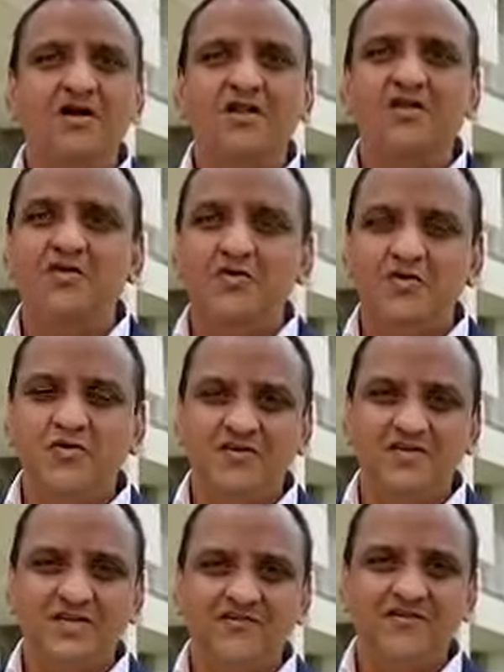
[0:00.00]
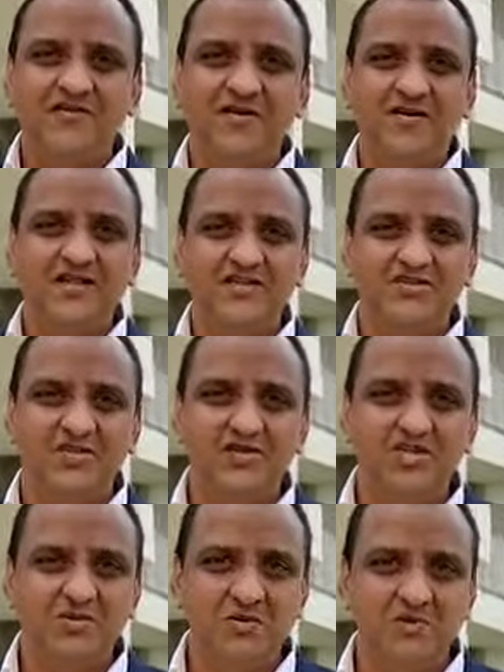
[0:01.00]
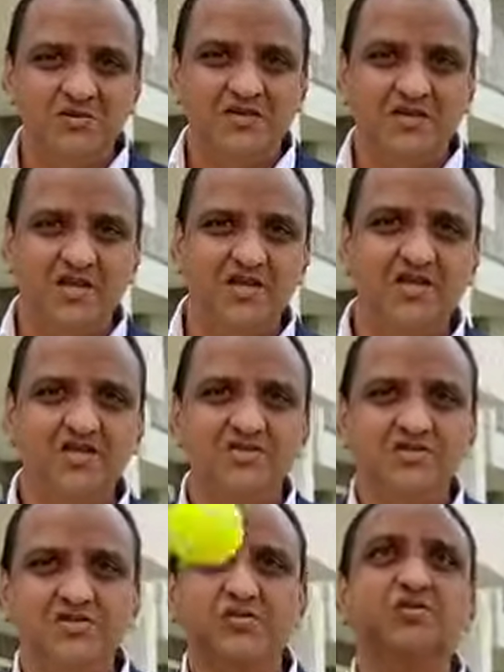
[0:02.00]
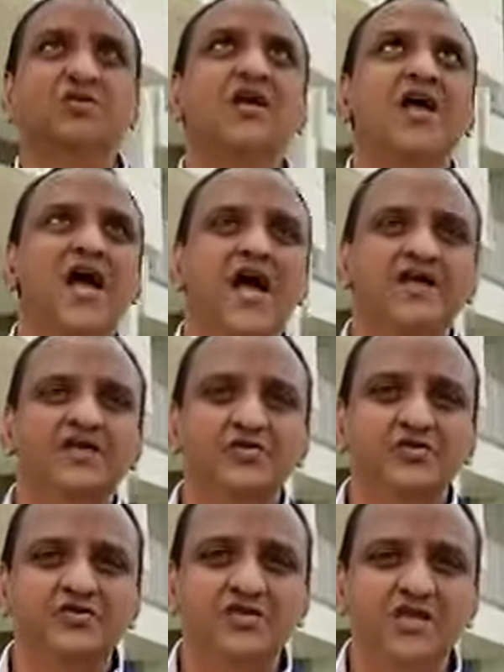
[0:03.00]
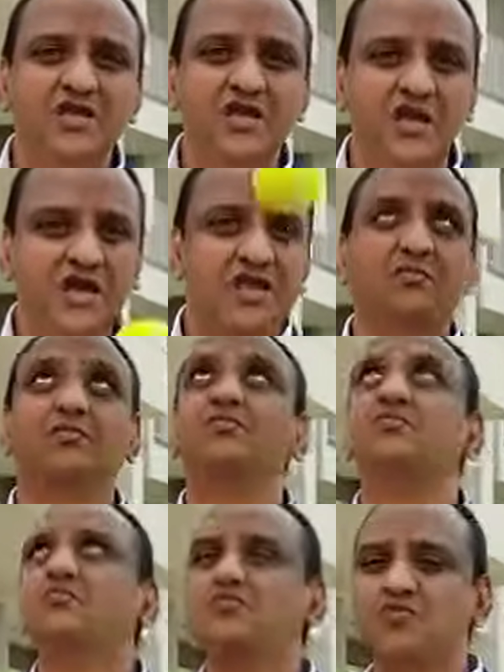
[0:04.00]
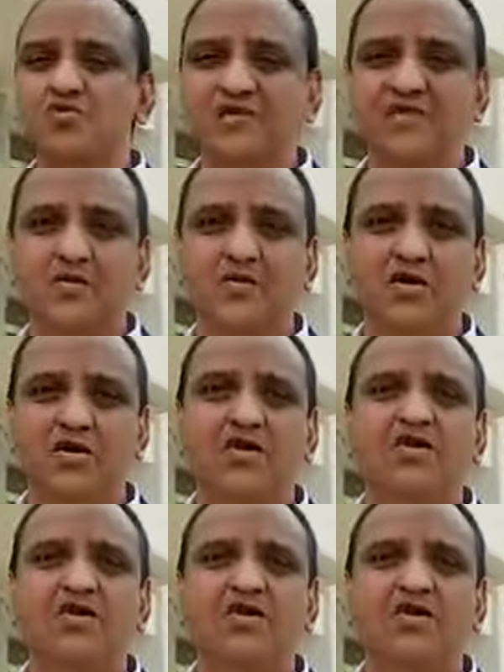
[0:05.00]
and enroll yourself, and I'll see you in the members area soon. As you see, I am moving the ball